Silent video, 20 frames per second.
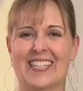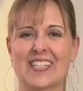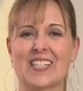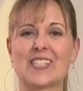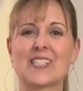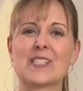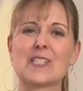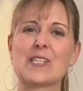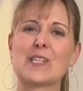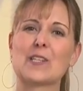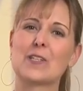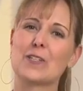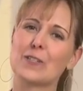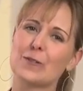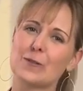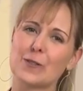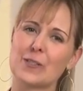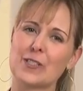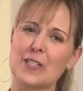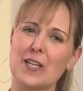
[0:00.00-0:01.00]
This is the Le
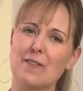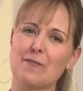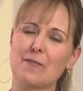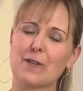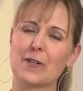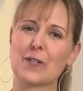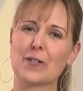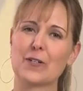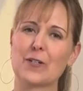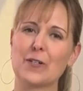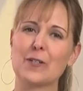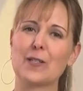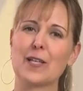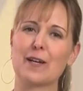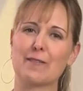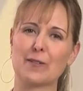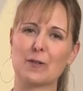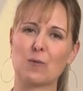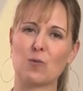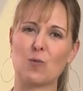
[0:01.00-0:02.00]
Creuset Vertical
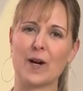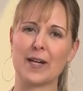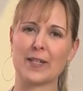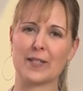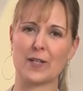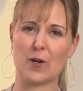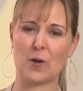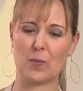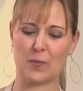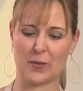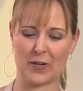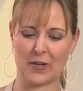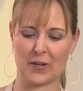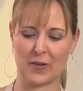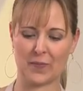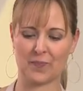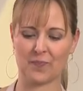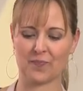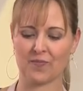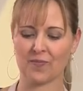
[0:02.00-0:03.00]
Lever Wine
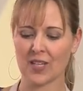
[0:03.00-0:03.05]
Opener.